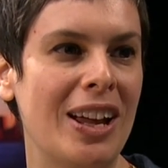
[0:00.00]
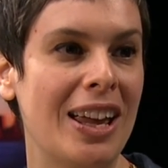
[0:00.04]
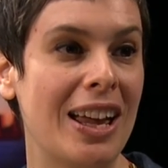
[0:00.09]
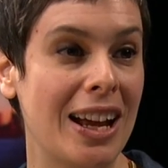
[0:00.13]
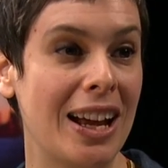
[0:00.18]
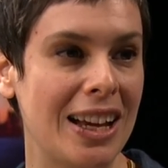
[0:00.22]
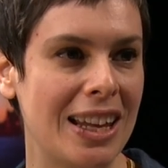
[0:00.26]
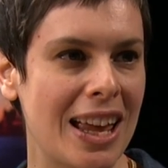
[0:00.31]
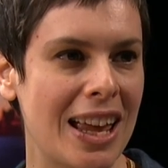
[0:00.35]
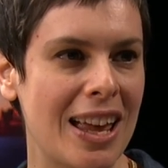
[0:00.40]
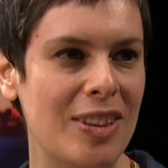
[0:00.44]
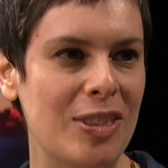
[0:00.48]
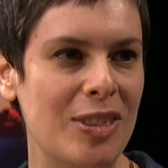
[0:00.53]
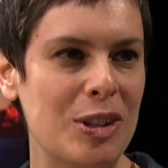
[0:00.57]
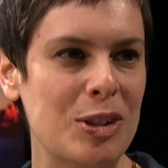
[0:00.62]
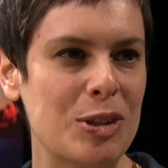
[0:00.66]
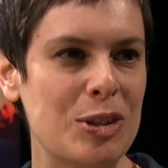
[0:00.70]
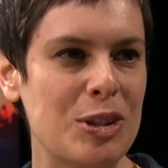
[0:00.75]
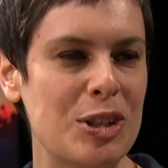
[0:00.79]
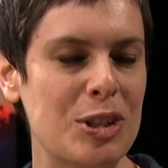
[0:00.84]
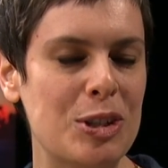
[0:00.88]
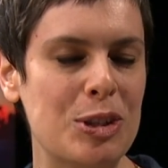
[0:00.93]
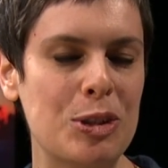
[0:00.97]
again,
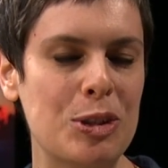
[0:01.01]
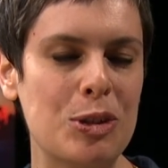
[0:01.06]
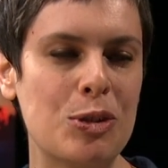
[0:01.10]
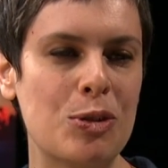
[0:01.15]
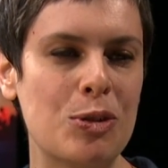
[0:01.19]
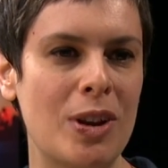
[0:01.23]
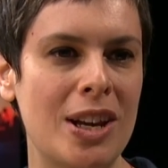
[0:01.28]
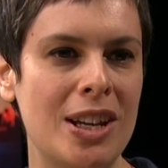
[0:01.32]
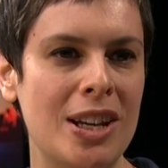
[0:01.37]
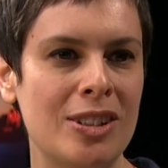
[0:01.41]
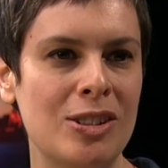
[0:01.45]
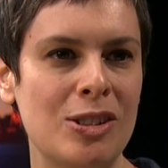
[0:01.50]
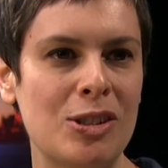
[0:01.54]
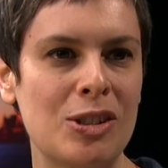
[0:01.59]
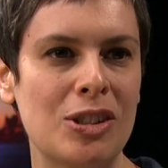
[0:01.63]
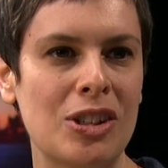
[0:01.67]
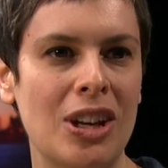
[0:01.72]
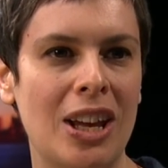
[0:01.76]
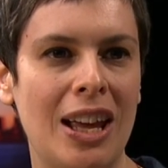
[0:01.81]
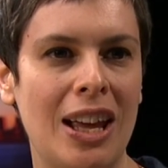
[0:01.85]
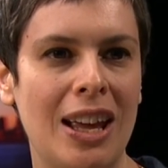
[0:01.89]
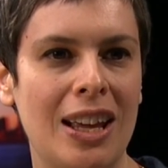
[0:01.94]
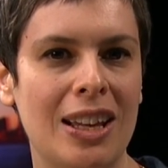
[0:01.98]
there's this strange
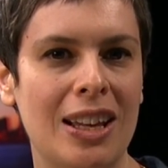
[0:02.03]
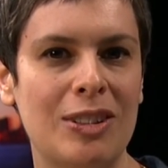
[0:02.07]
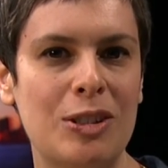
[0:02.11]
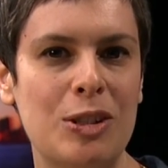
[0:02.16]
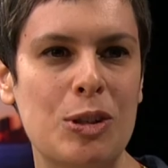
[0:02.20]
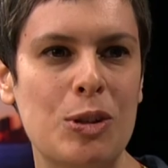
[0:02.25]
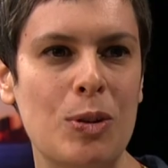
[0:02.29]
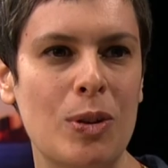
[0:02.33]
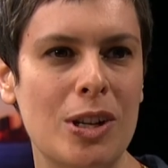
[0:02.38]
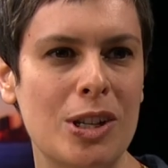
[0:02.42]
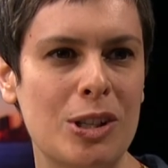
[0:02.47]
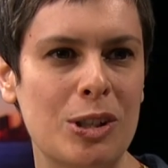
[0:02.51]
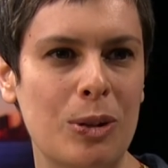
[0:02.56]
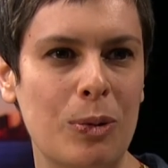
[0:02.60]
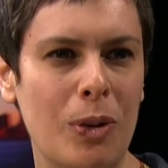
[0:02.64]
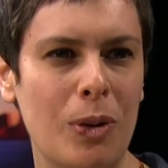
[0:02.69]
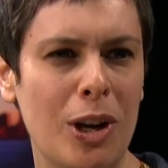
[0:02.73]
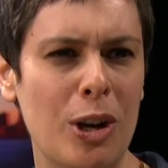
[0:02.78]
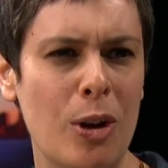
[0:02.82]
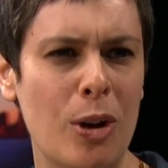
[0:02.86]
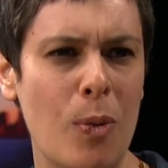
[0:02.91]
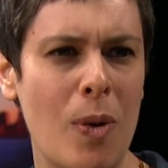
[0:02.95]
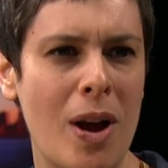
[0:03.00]
situation where
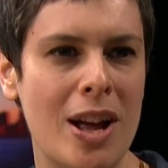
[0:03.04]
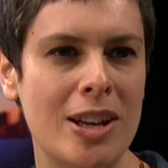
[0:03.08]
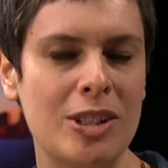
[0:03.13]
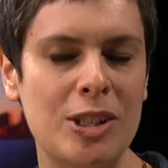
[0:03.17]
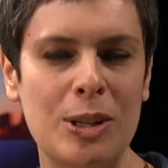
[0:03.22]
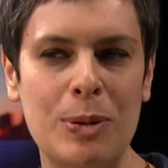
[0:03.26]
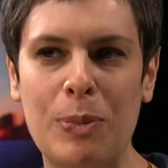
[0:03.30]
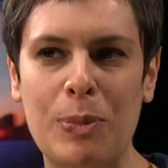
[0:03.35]
you're watching